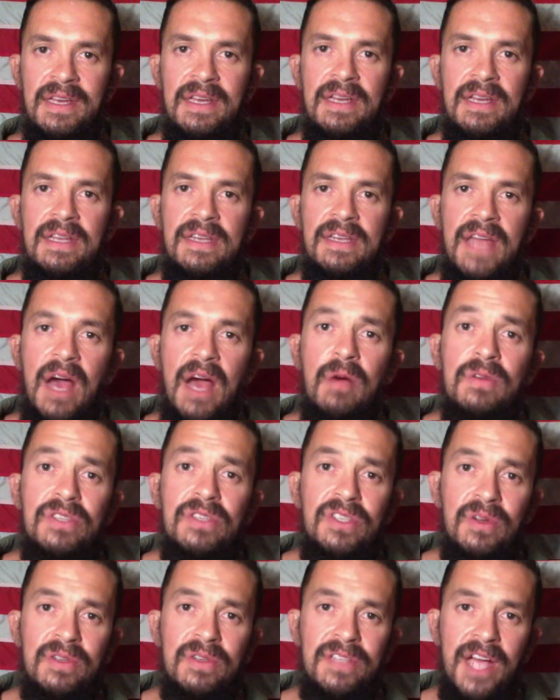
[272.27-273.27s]
Now is
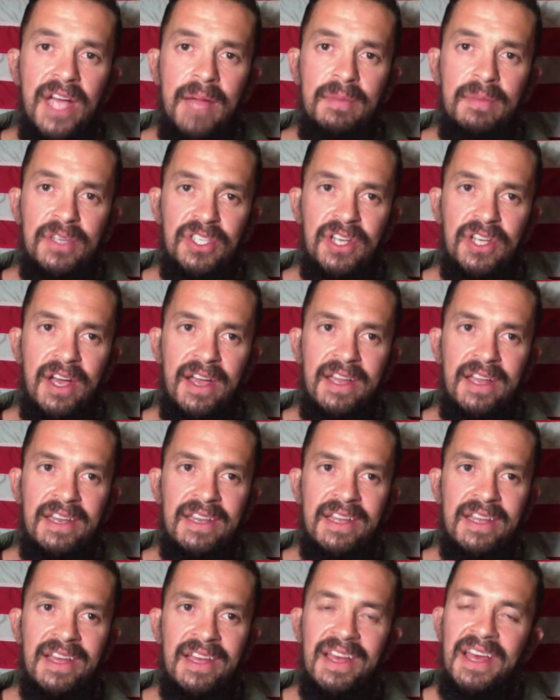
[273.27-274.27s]
your time to shine.
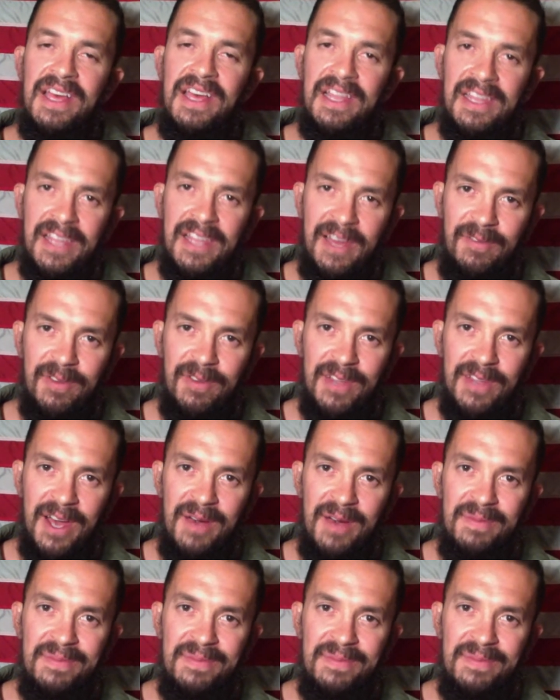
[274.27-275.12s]
Level up.